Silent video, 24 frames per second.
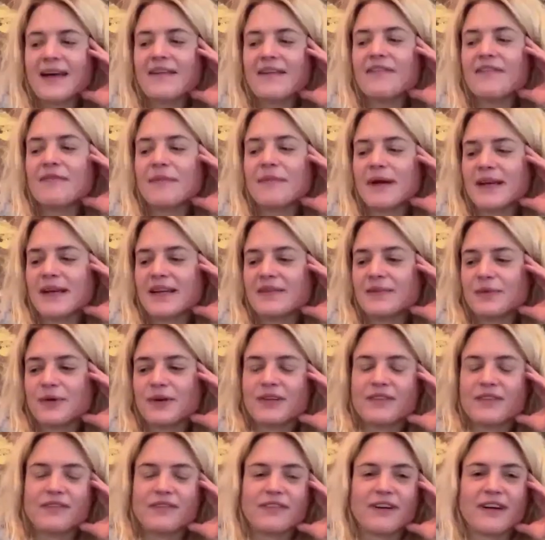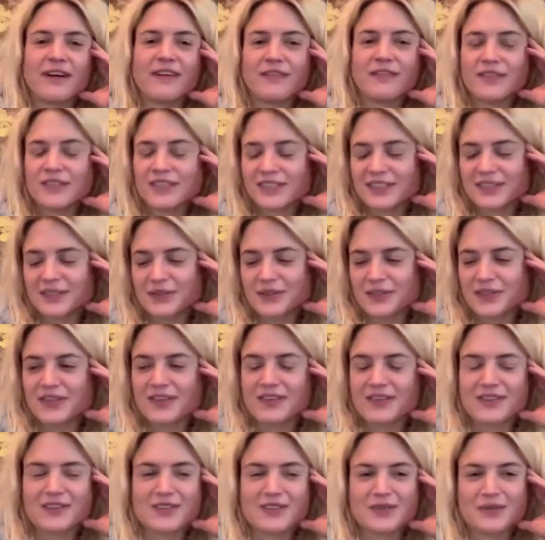have made one for every single
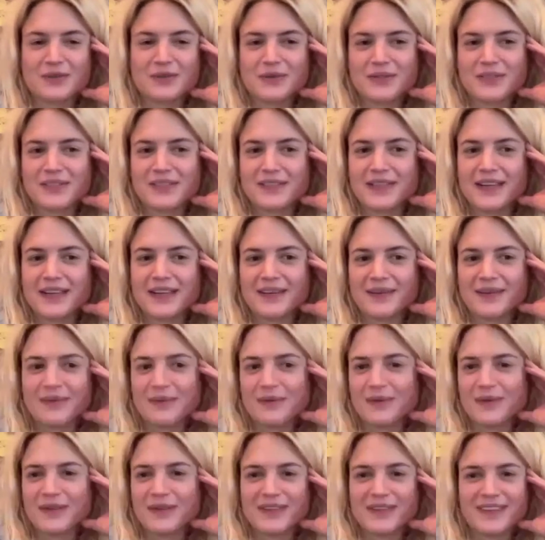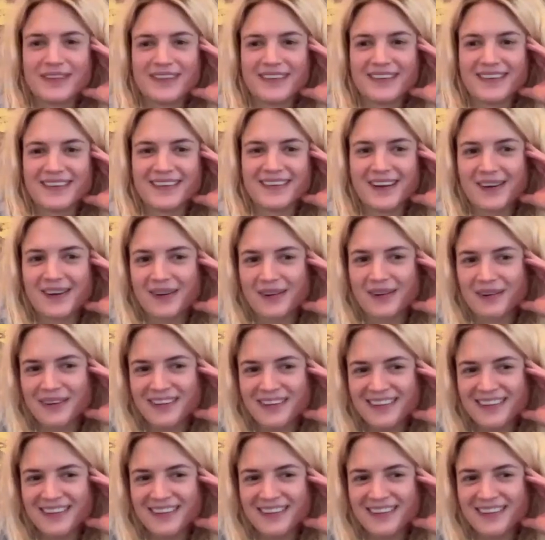song, so we'll see where they go.